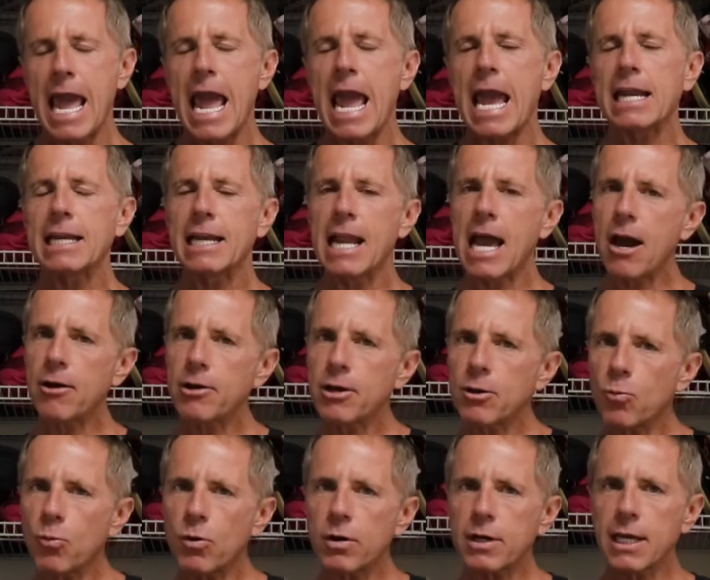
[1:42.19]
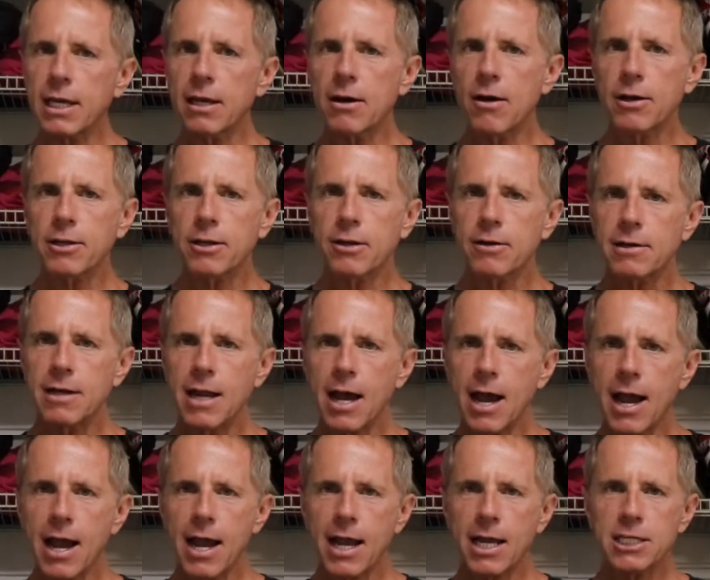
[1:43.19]
And now you're working on your
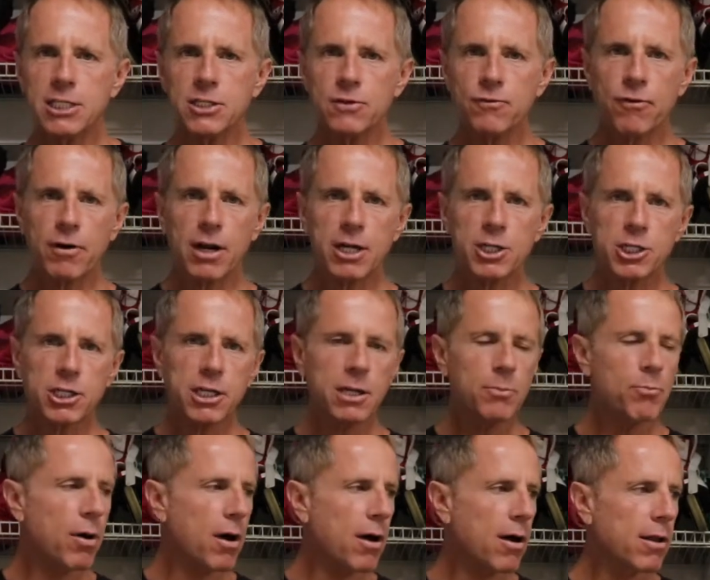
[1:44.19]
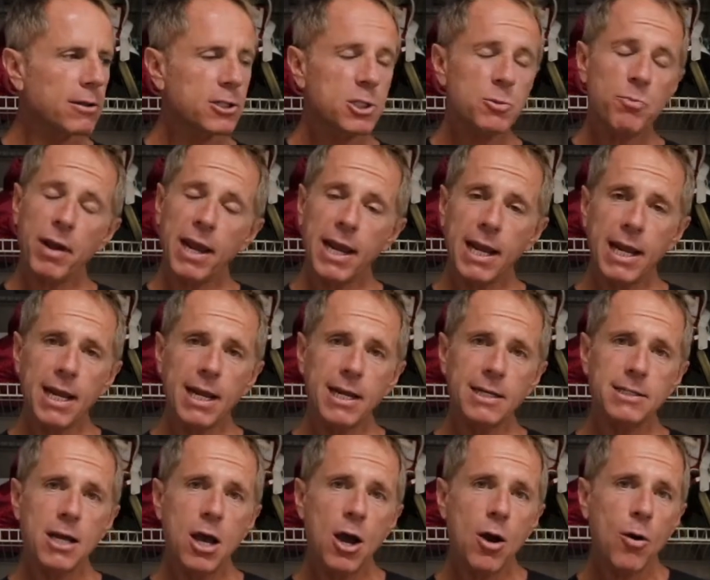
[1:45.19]
nice, freshly polished
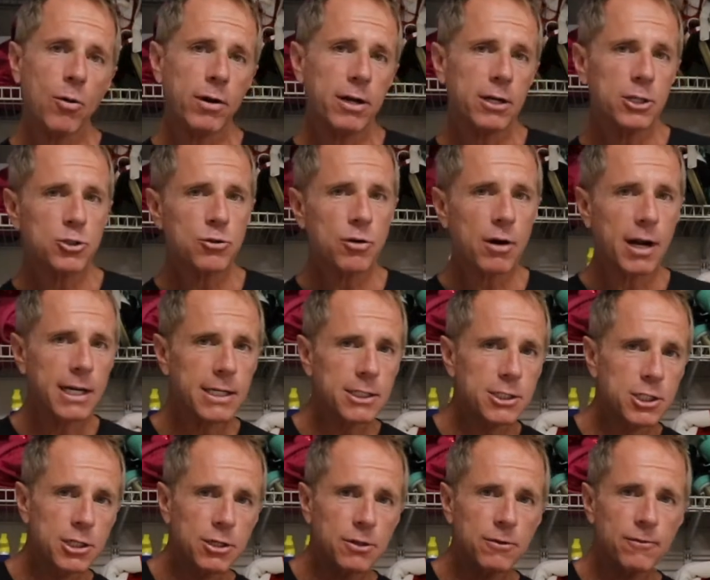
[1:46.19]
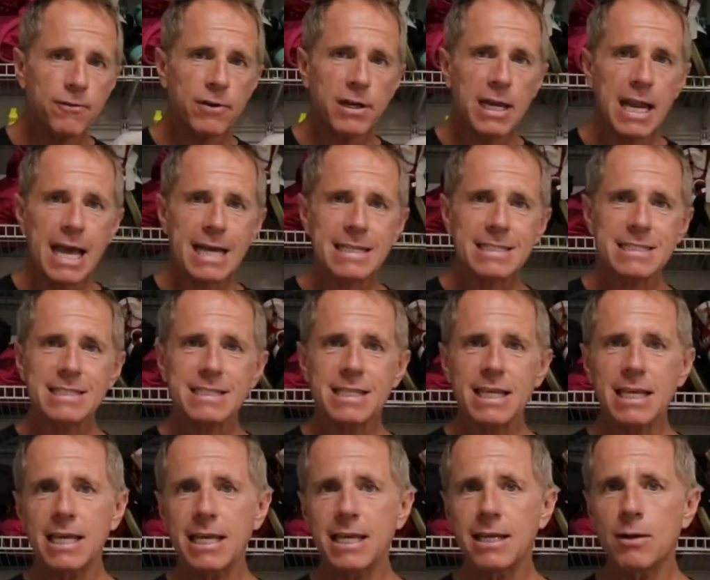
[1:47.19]
paint, or you're trying to finesse
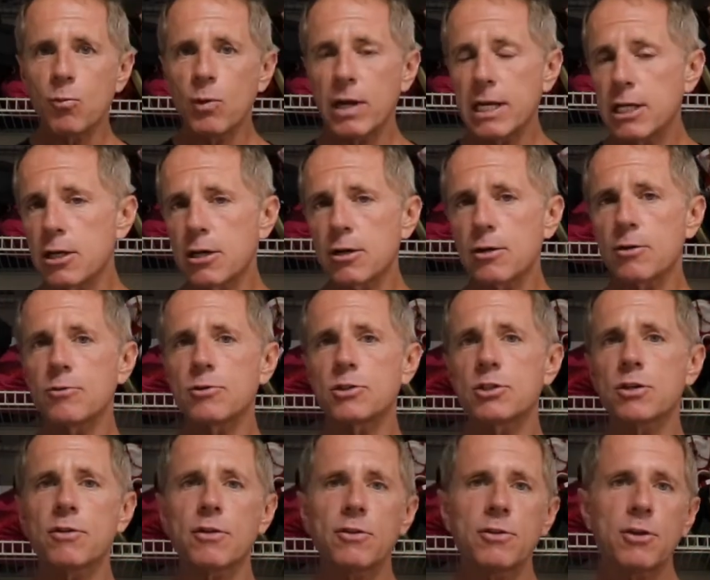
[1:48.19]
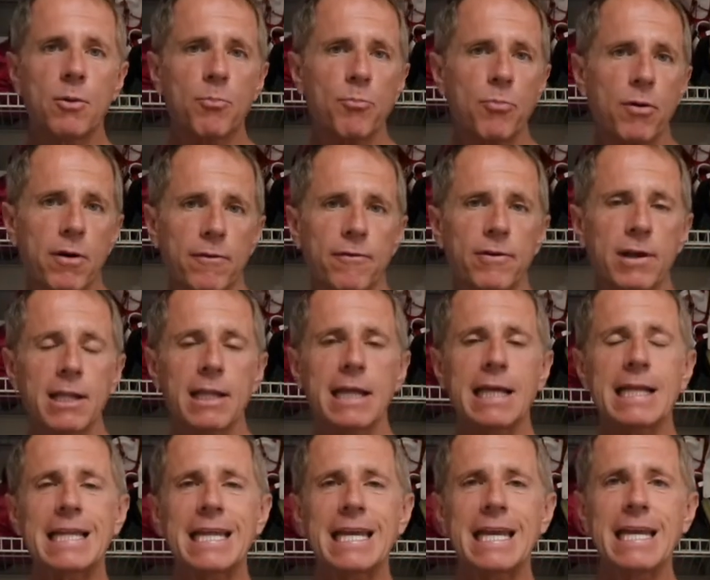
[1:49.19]
the windows so that they're perfectly
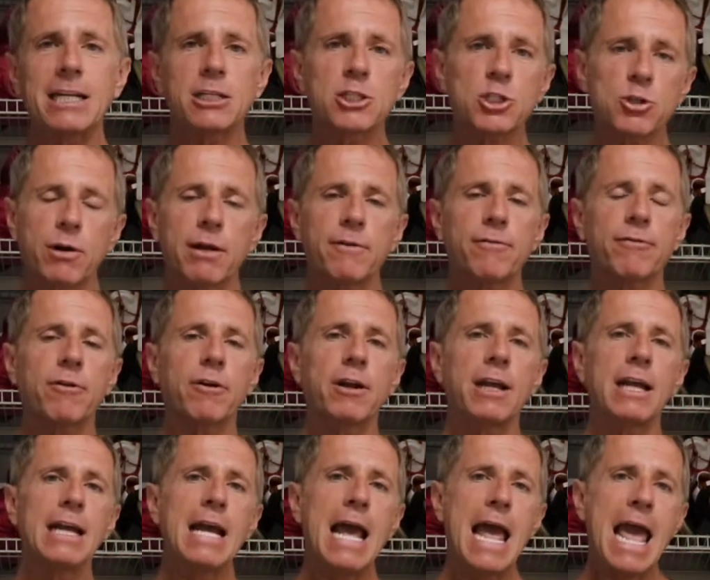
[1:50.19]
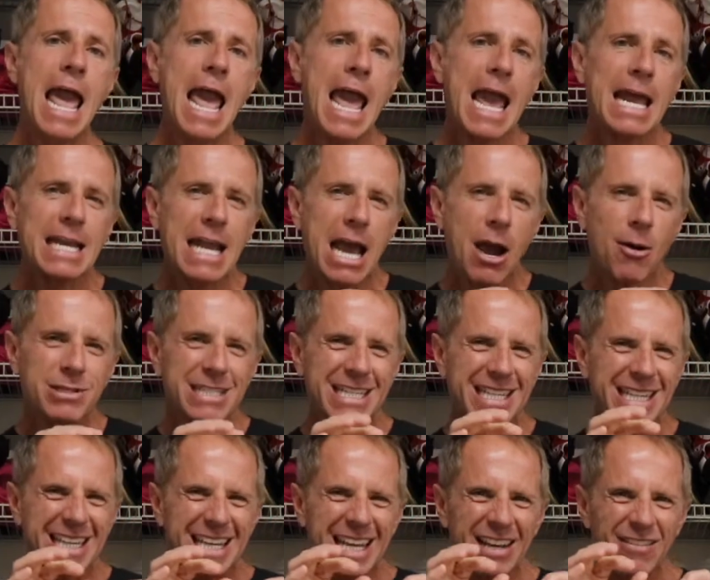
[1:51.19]
clean and streak-free. And now it's
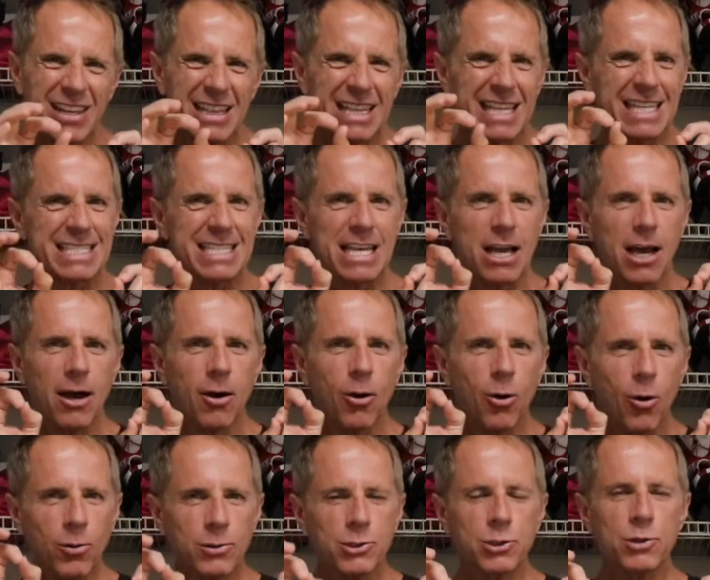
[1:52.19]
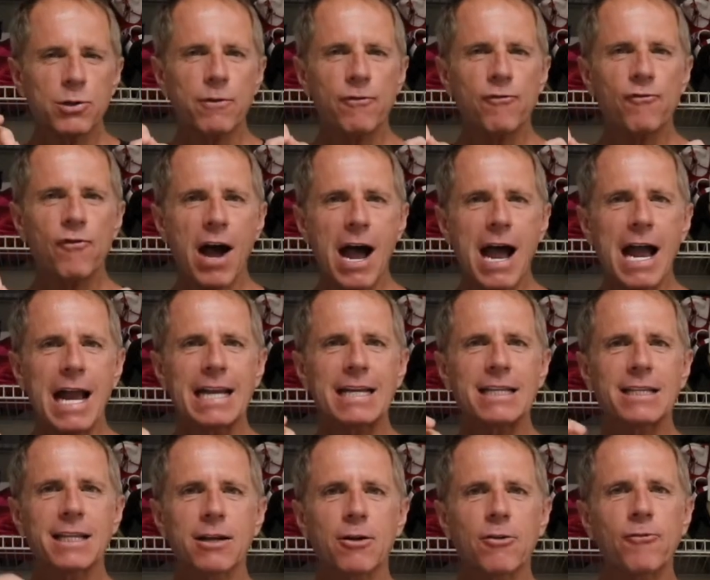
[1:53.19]
leaving these ultra-fine
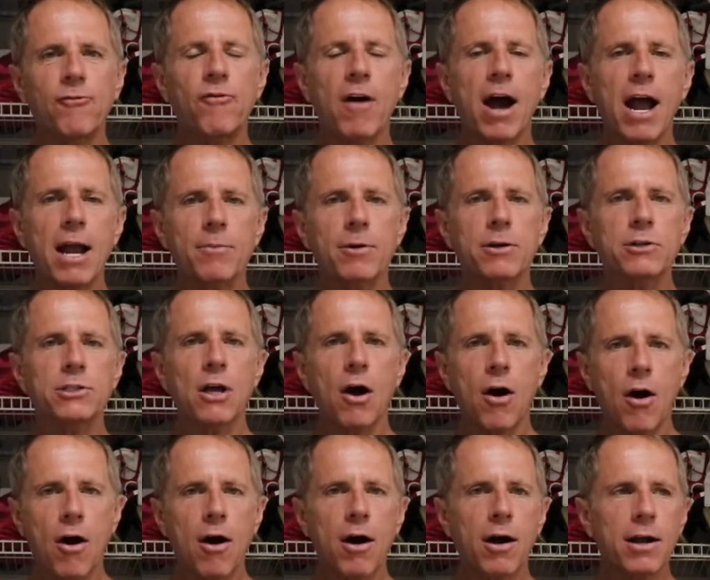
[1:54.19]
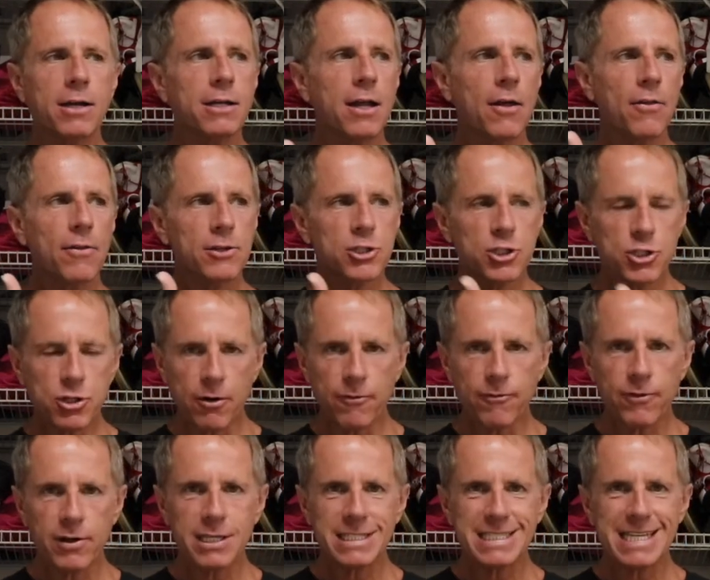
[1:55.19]
little fibers on the
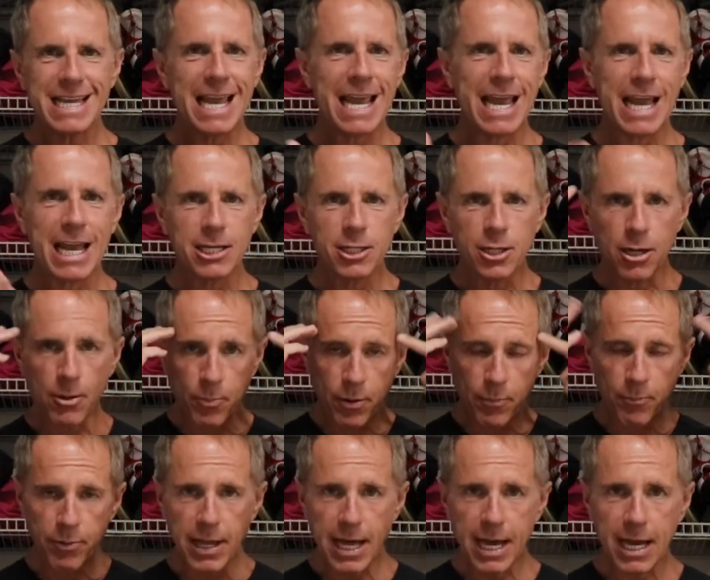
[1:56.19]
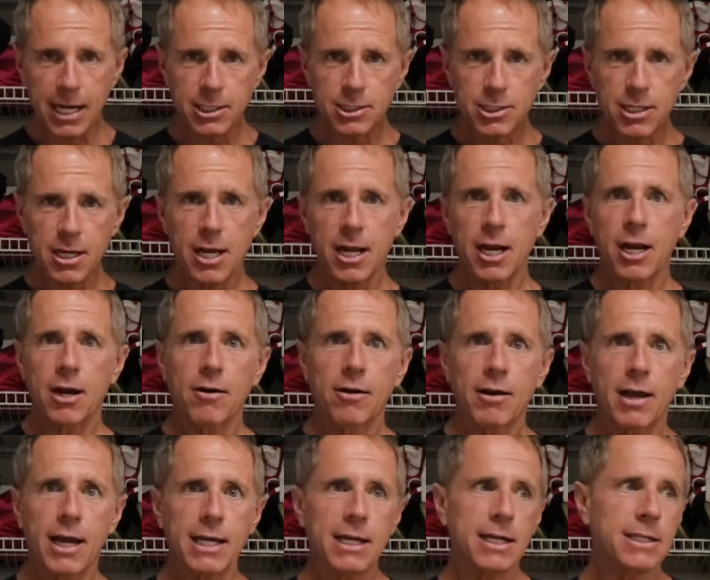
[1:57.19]
surface, and you're perplexed. You're
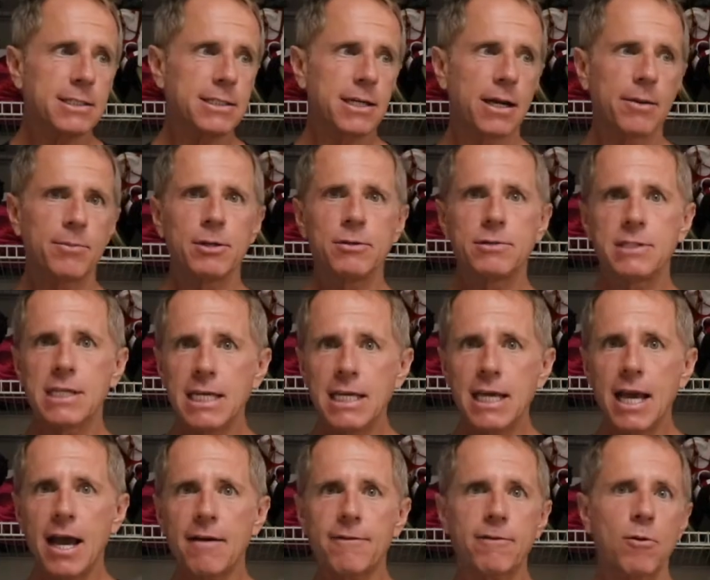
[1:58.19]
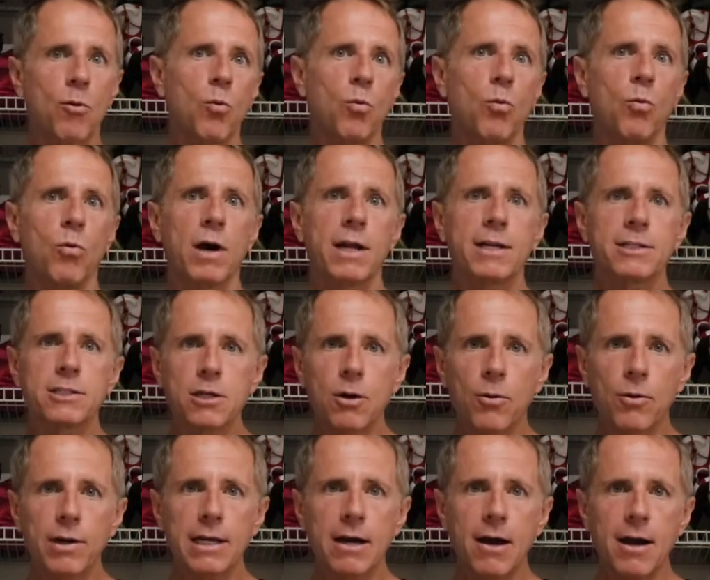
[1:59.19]
like, WTF, what is
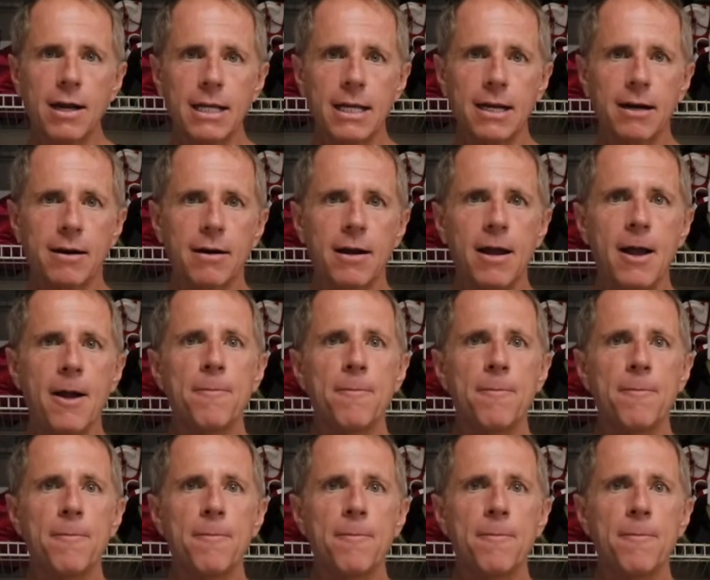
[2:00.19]
going on here?